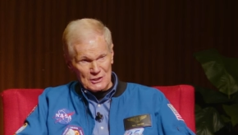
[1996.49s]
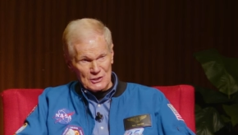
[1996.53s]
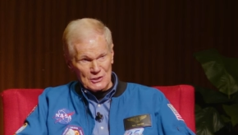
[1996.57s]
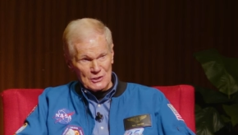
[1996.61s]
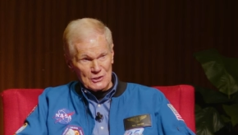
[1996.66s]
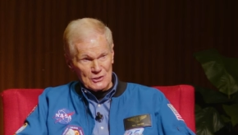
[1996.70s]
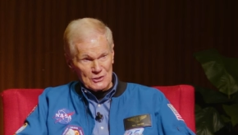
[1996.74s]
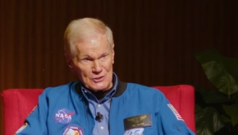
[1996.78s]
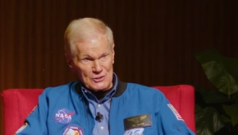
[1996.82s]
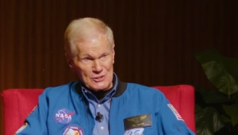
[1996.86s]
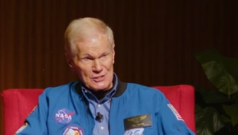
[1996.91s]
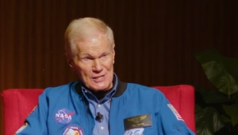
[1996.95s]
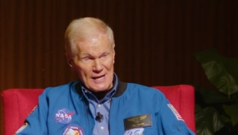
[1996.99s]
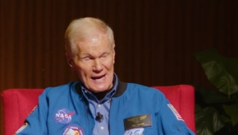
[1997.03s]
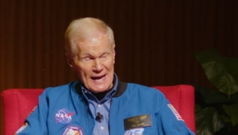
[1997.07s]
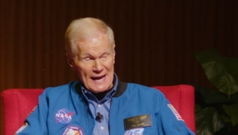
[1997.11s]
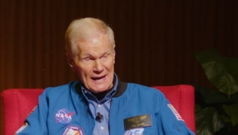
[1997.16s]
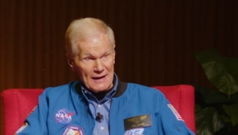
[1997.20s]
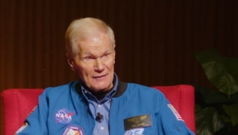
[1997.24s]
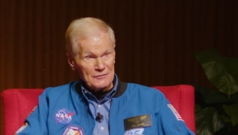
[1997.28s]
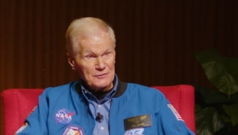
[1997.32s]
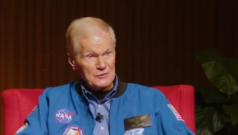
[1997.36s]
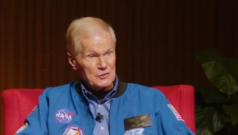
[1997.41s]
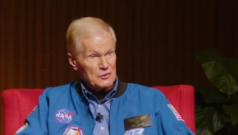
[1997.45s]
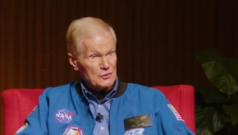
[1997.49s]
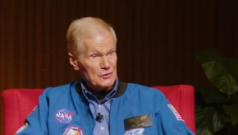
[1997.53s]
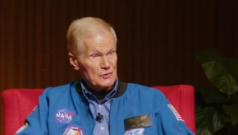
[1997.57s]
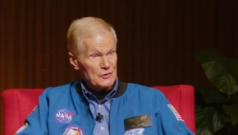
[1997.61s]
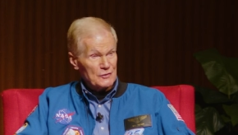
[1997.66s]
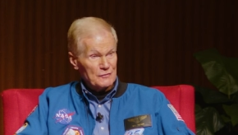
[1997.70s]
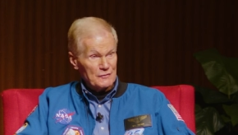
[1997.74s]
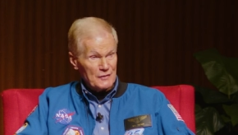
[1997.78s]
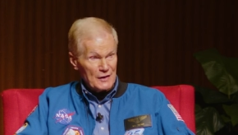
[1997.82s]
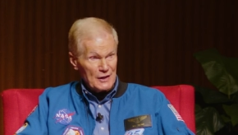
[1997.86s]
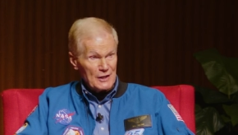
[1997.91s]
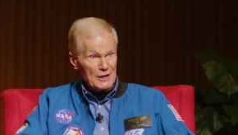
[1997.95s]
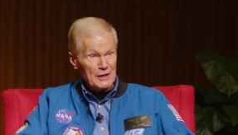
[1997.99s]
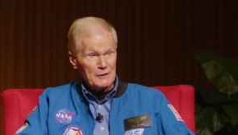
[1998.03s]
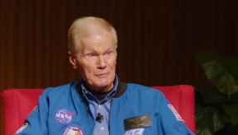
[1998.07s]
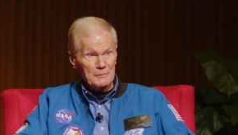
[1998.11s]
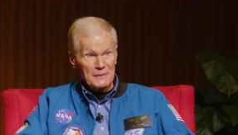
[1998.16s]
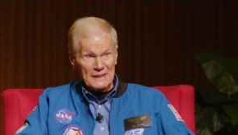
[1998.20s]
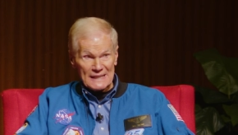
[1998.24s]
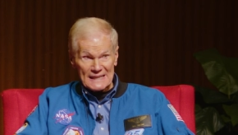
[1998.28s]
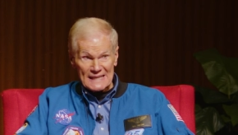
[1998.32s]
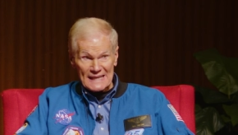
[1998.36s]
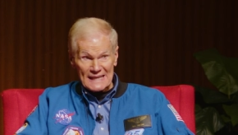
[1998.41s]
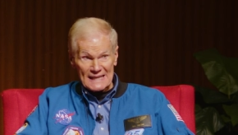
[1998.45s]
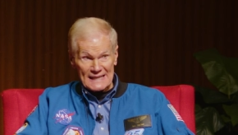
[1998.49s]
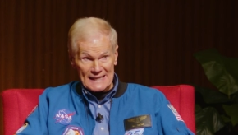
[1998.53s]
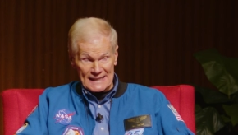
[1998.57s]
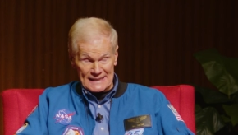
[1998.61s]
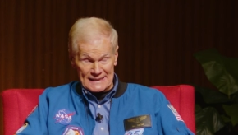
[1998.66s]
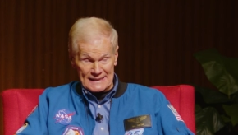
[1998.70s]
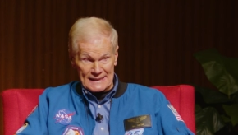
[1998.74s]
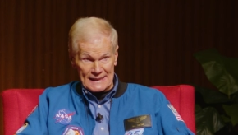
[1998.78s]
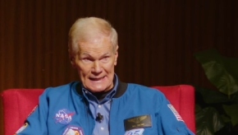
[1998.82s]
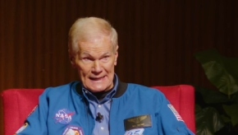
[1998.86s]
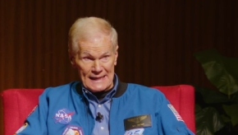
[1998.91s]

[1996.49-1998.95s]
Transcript: years after the very beginning.